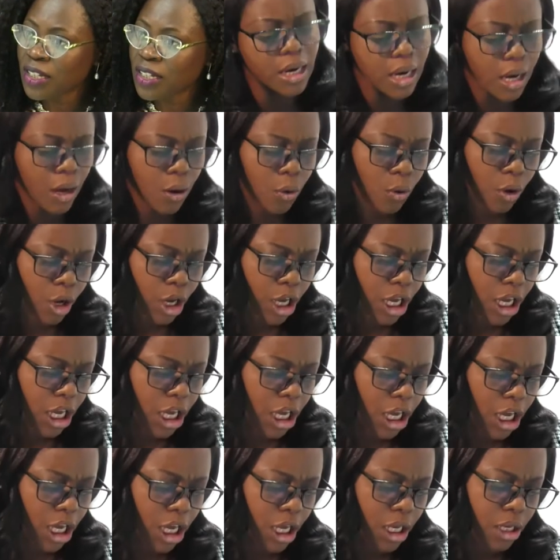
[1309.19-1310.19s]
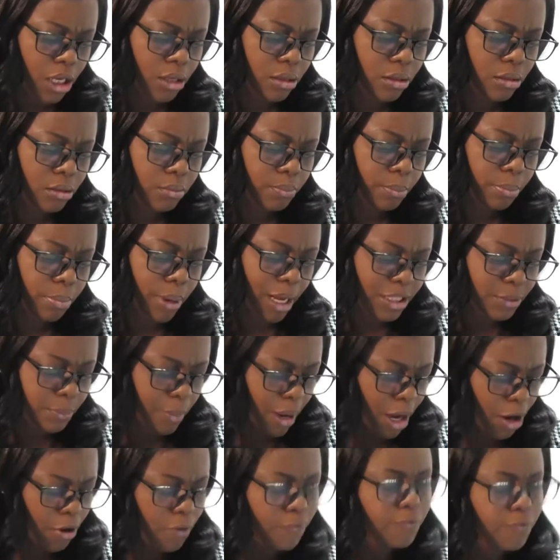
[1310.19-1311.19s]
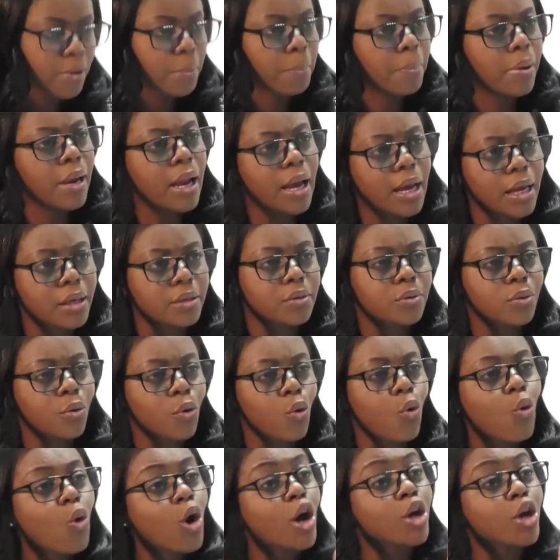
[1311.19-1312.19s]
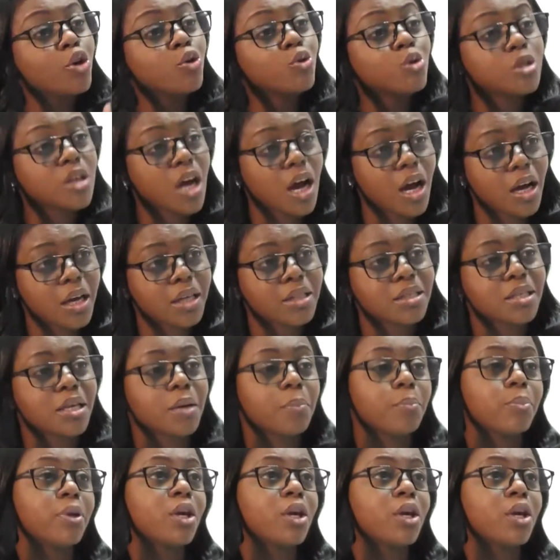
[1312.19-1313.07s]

Now, in as part of the plan, who are you targeting?